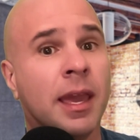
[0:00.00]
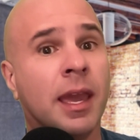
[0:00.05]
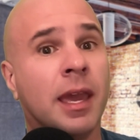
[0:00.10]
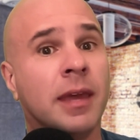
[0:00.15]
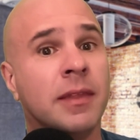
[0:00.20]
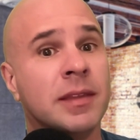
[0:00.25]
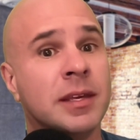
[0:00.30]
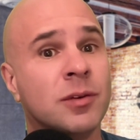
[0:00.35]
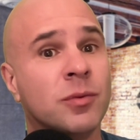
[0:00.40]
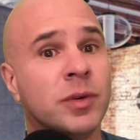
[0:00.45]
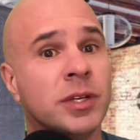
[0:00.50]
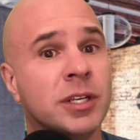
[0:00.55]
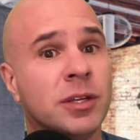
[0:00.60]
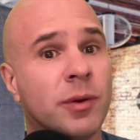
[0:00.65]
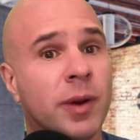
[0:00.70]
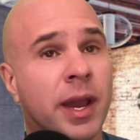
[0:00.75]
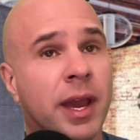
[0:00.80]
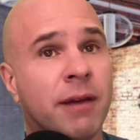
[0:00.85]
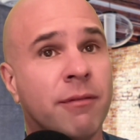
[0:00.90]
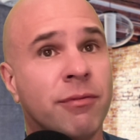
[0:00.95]
and then when you
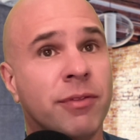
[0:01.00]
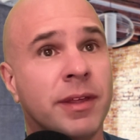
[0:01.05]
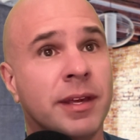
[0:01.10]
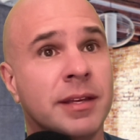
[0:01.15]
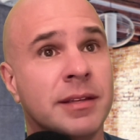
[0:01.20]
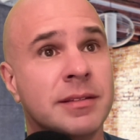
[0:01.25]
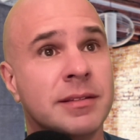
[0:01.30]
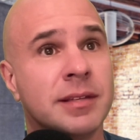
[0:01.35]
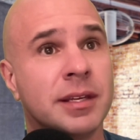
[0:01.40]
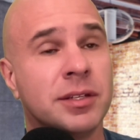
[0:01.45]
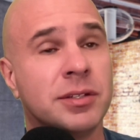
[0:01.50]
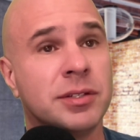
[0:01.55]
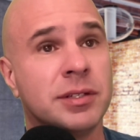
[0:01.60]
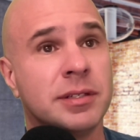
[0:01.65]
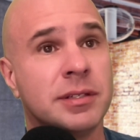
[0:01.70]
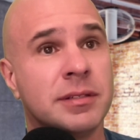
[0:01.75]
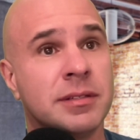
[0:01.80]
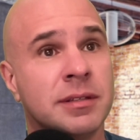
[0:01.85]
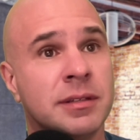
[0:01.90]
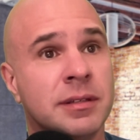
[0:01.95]
have things such
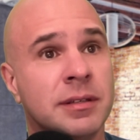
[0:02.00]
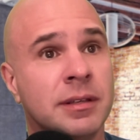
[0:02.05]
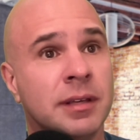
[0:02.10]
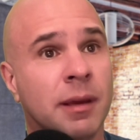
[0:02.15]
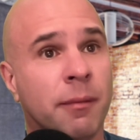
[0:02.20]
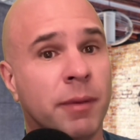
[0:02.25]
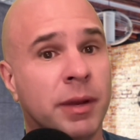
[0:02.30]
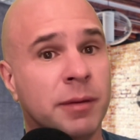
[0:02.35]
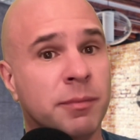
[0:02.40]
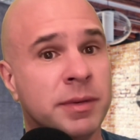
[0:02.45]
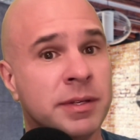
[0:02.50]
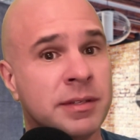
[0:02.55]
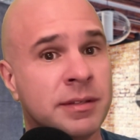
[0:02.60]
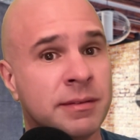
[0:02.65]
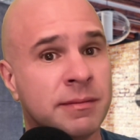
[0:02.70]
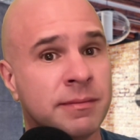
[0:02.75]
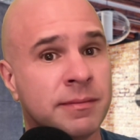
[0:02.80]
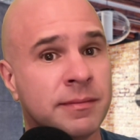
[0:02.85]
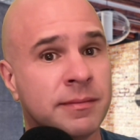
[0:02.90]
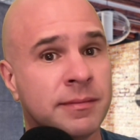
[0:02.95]
as commitment,